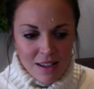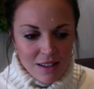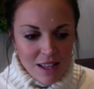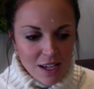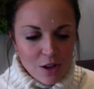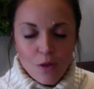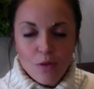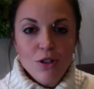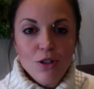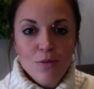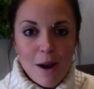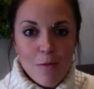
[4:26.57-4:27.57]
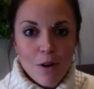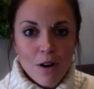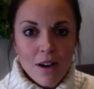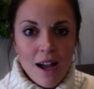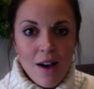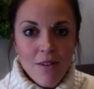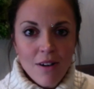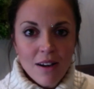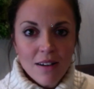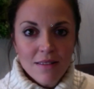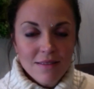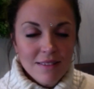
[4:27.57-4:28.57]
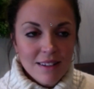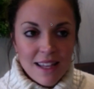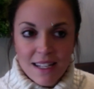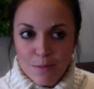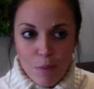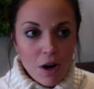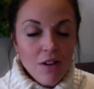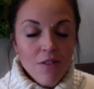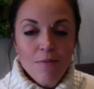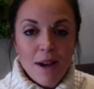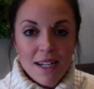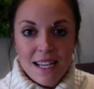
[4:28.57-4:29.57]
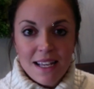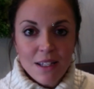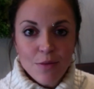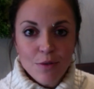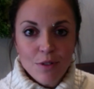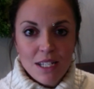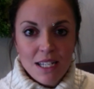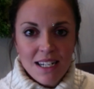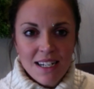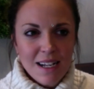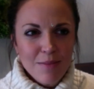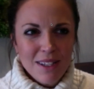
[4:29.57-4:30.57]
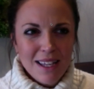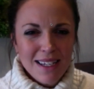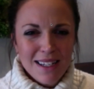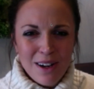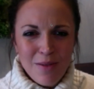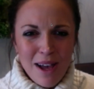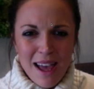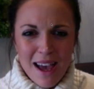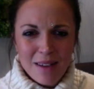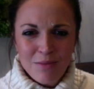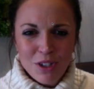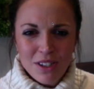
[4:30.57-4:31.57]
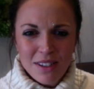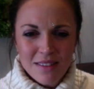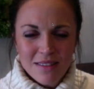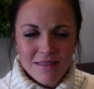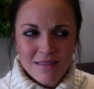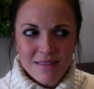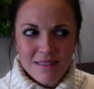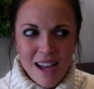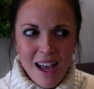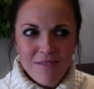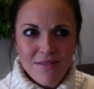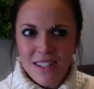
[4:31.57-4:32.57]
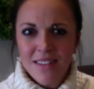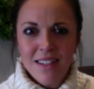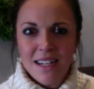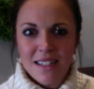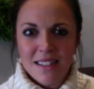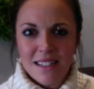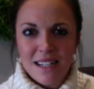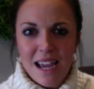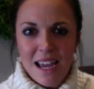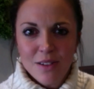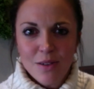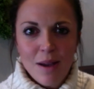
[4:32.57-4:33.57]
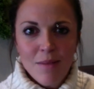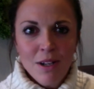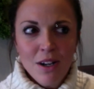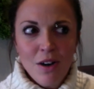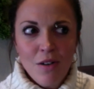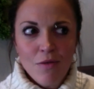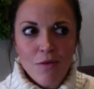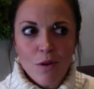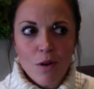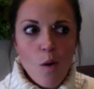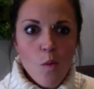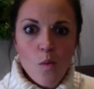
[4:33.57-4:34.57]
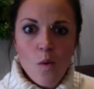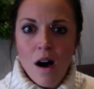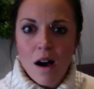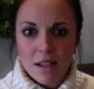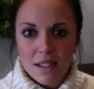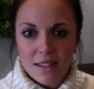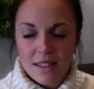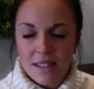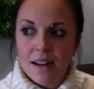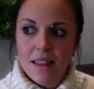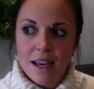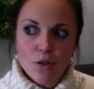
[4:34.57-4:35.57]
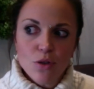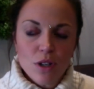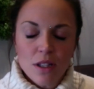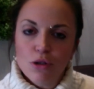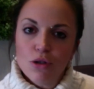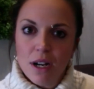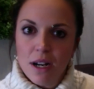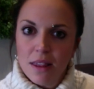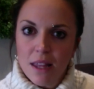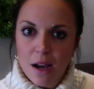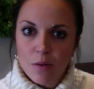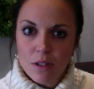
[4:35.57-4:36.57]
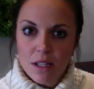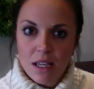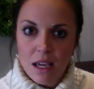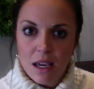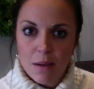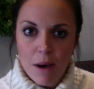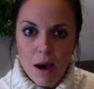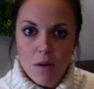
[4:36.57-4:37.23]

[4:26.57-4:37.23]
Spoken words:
go to do my workout. That's part of my daily routine. And I'll be like, you know what? I'm just not feeling it today. So I'm going to go for a walk instead of that strength training that I was thinking about.